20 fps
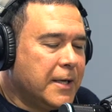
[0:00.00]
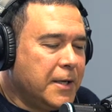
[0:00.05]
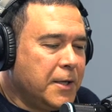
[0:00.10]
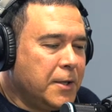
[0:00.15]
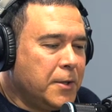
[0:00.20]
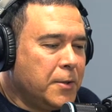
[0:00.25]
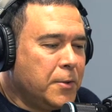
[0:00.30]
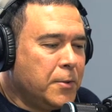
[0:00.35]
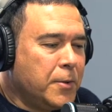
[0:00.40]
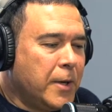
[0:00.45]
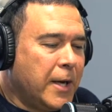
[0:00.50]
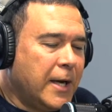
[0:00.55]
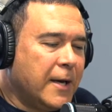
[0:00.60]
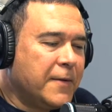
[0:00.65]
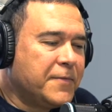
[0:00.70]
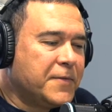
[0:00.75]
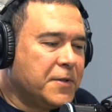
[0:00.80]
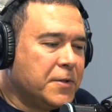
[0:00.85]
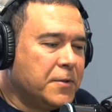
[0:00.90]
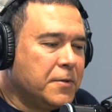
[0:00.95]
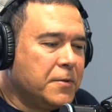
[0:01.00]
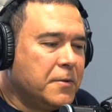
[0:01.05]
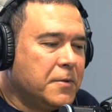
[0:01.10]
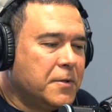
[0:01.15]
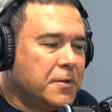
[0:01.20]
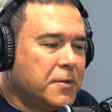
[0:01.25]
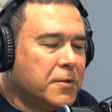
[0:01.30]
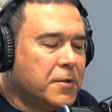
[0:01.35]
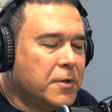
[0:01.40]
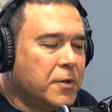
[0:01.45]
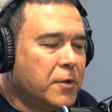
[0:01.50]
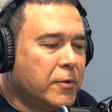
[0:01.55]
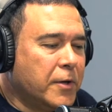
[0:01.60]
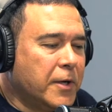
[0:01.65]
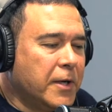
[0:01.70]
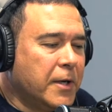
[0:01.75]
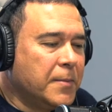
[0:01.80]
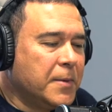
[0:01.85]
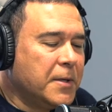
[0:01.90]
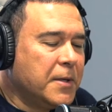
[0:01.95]
you have to to a
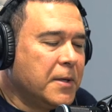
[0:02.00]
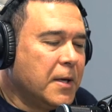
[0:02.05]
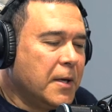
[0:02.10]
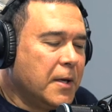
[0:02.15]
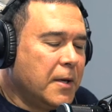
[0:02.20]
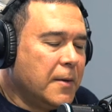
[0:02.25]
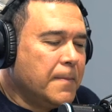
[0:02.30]
degree. I mean,